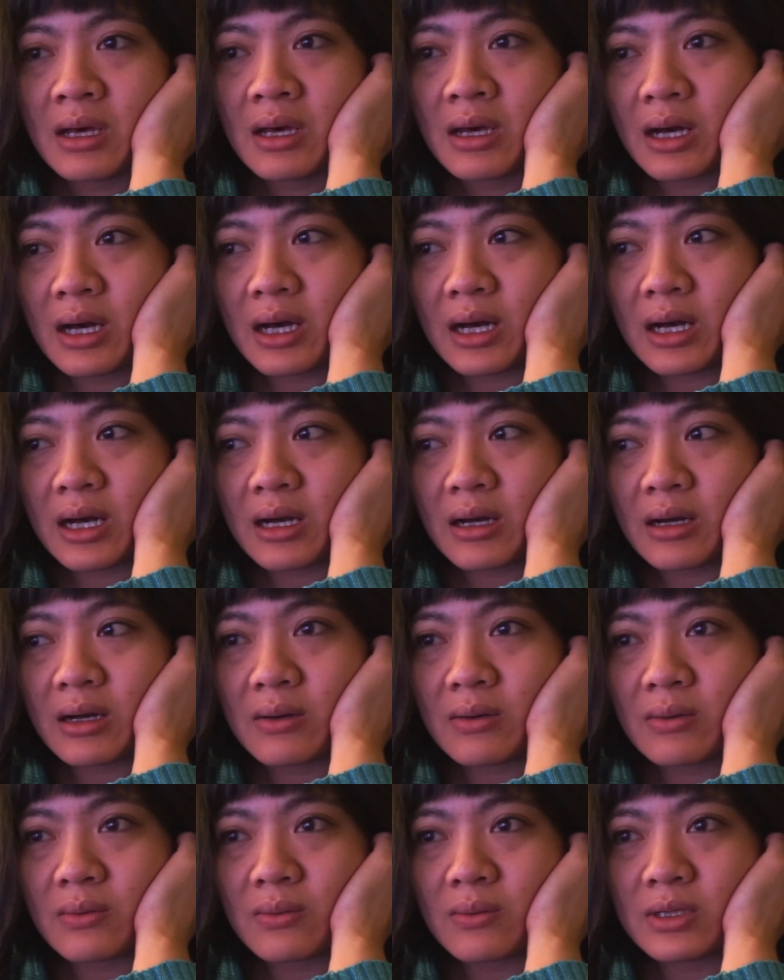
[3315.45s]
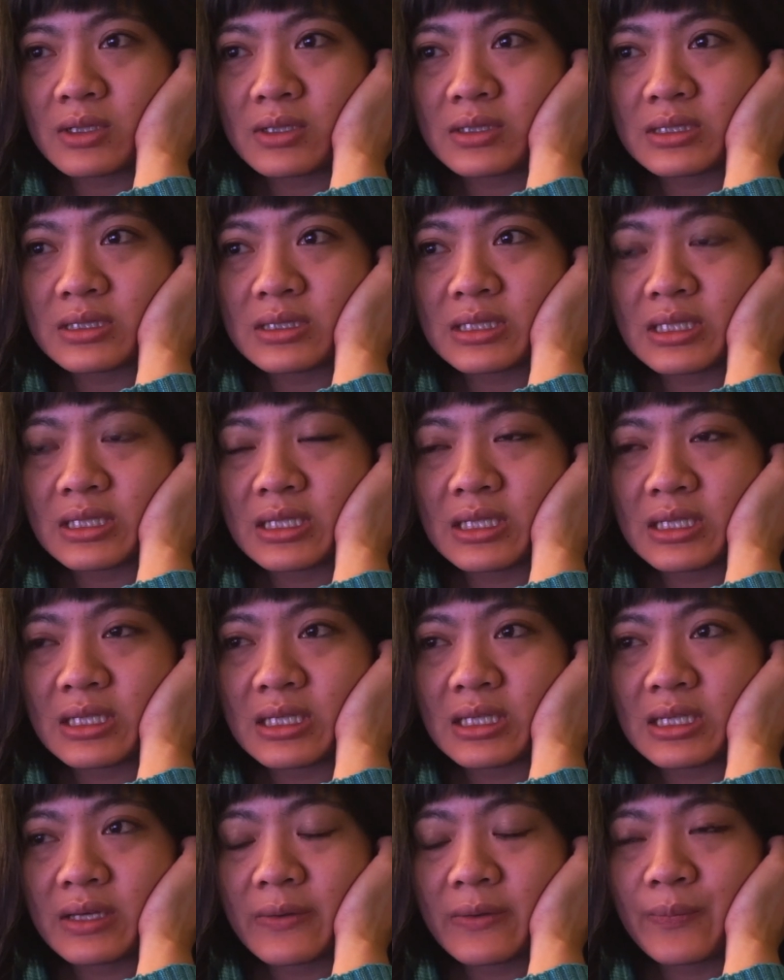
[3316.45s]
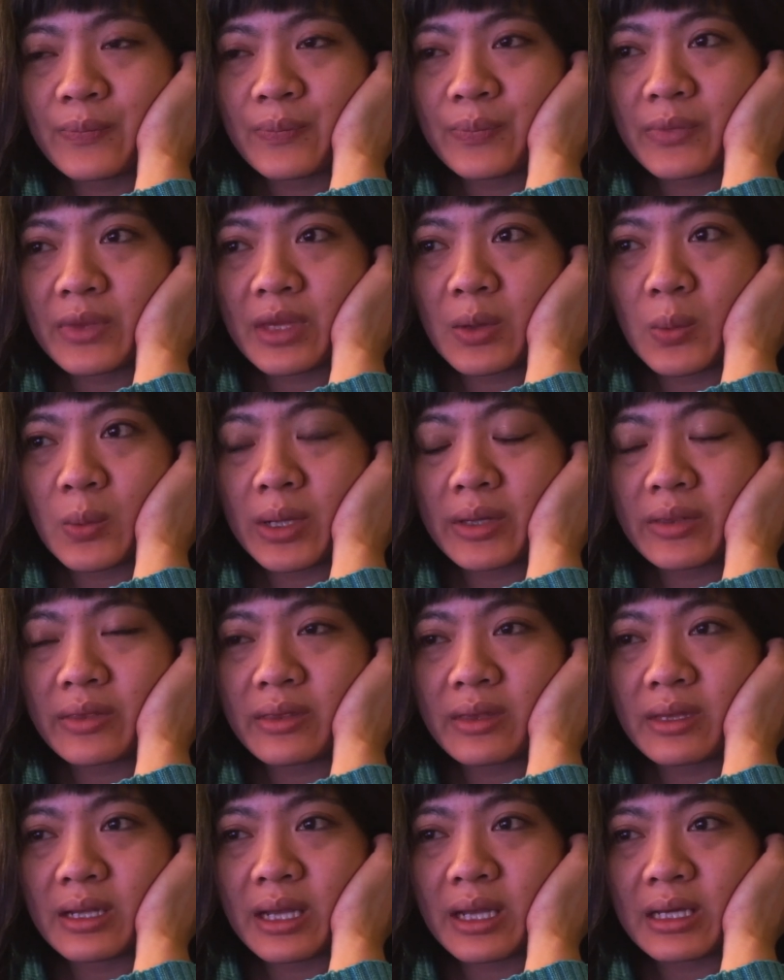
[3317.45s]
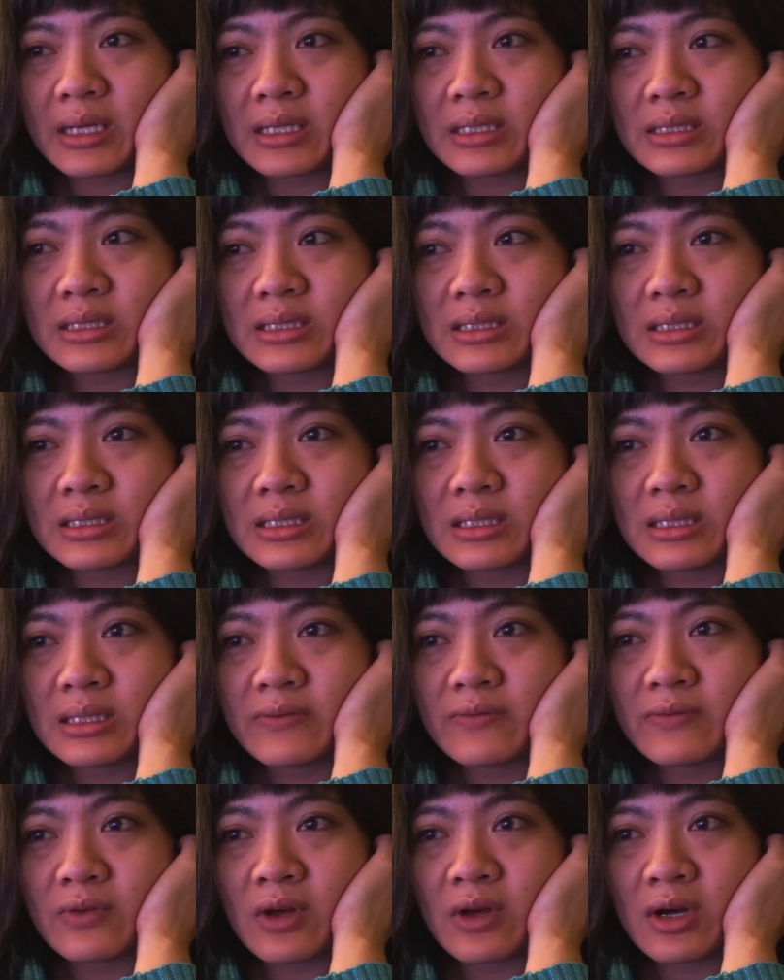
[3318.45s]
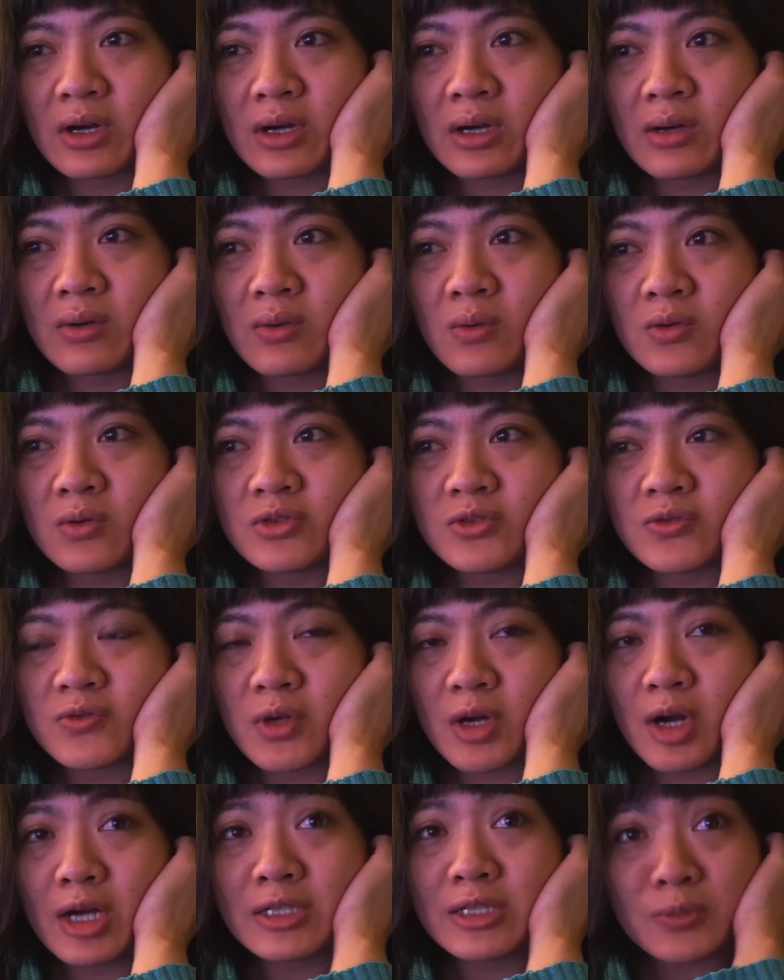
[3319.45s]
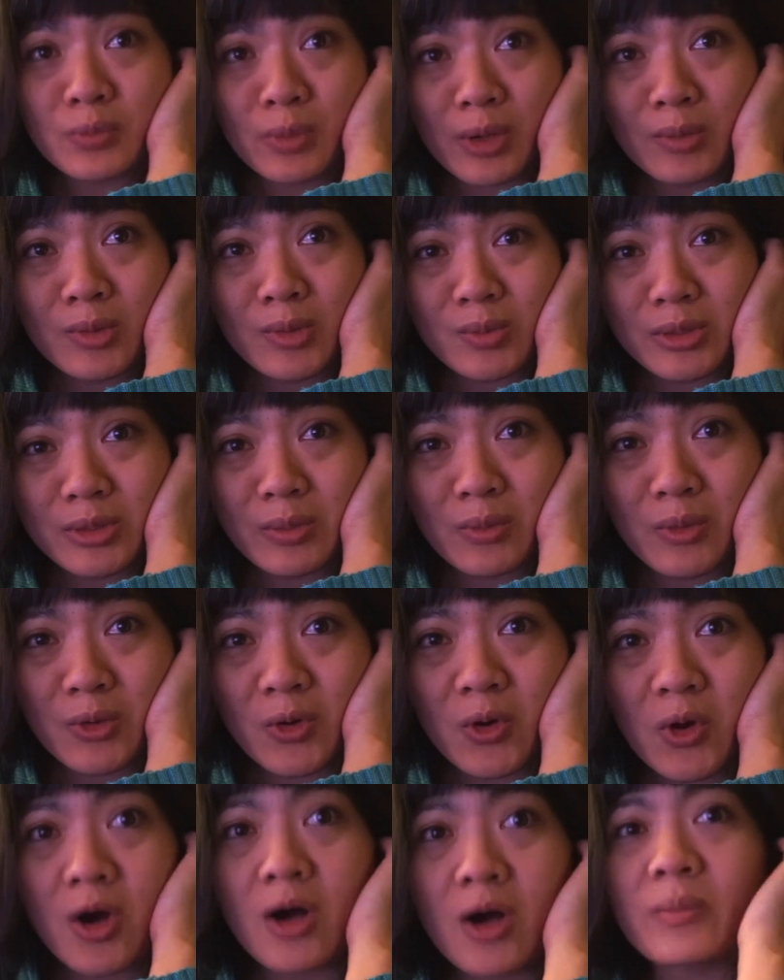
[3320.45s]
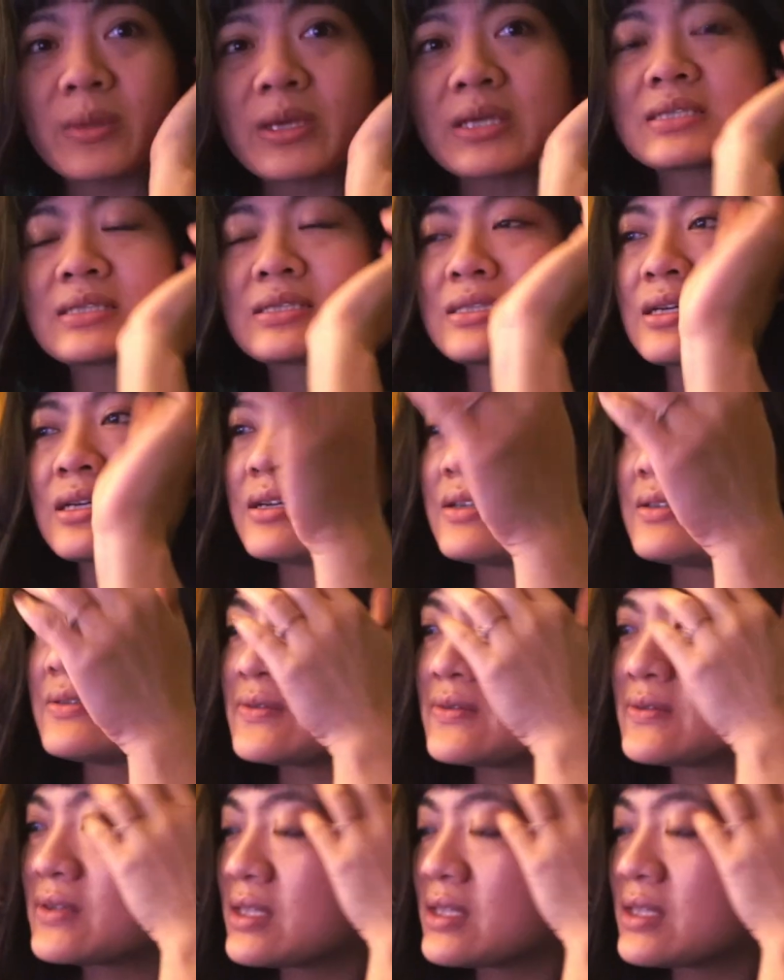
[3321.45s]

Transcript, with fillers: Uh, we'll see what the next vlog holds for us. Probably more comic stuff.